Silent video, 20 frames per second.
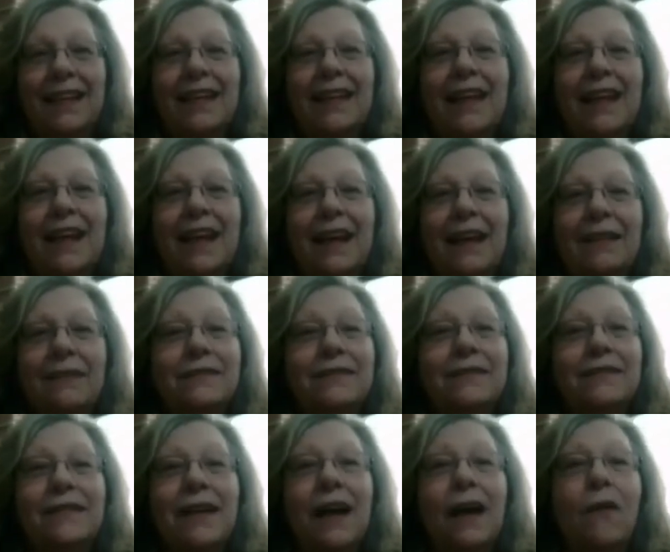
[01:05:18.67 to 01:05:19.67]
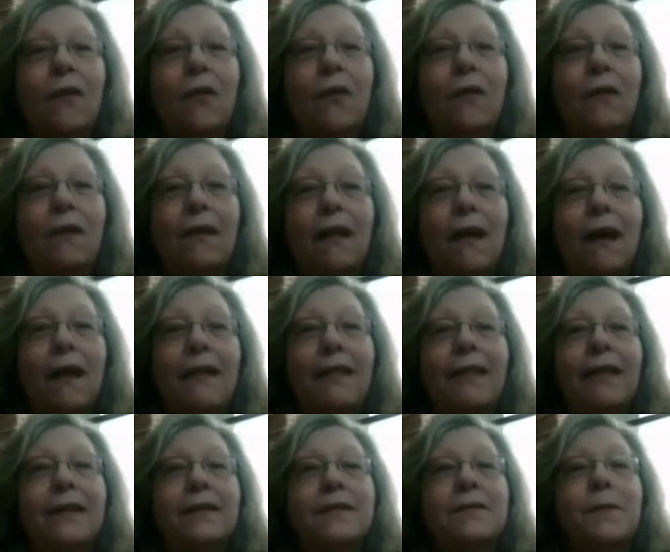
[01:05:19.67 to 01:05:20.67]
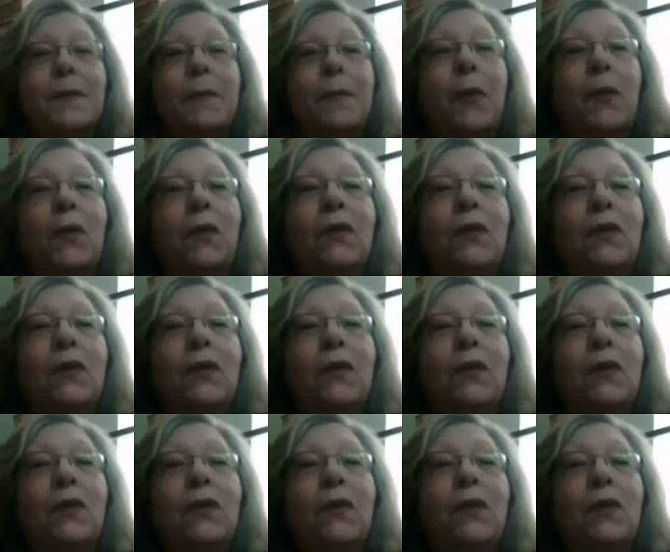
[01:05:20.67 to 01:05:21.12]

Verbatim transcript: Yeah, I order a lot of things, people.